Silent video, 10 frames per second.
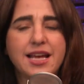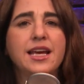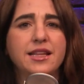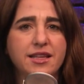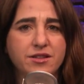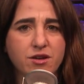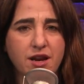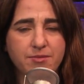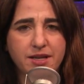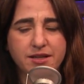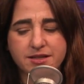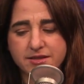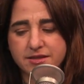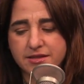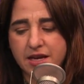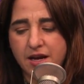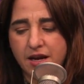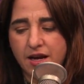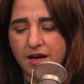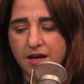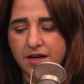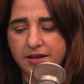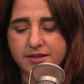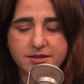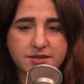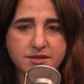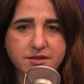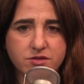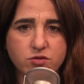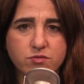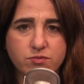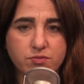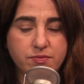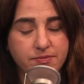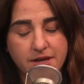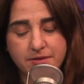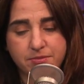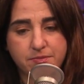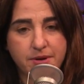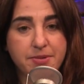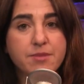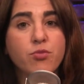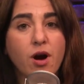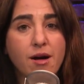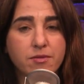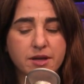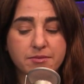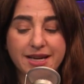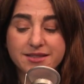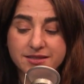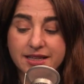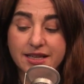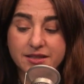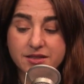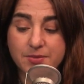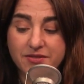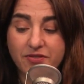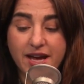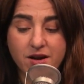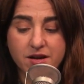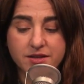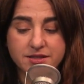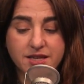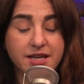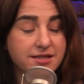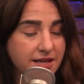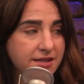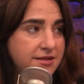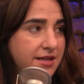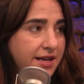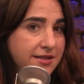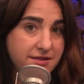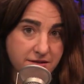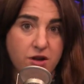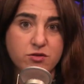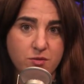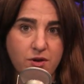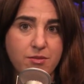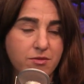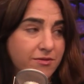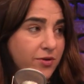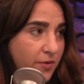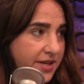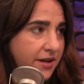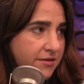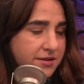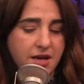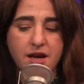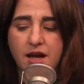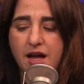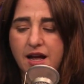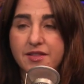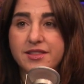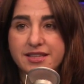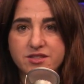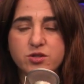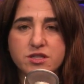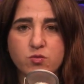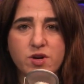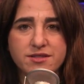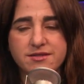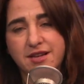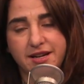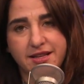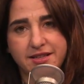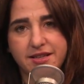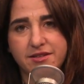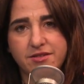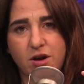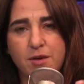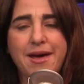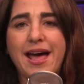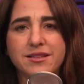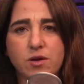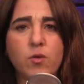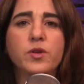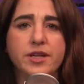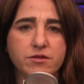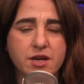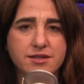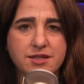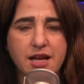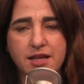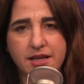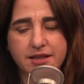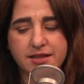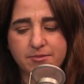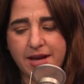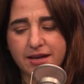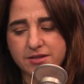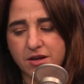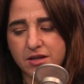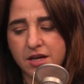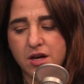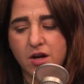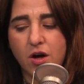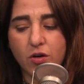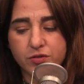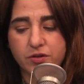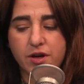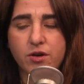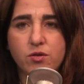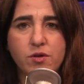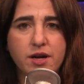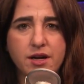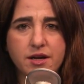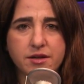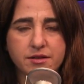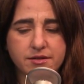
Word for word: saying that they're not updated. This is uh, this is a, a, big problem. It's it to be fair, the study says that it is also a problem for Windows. Mm -hmm. uh, that this just was a study they did on Macs only. They're not saying like that Macs aren't also uh,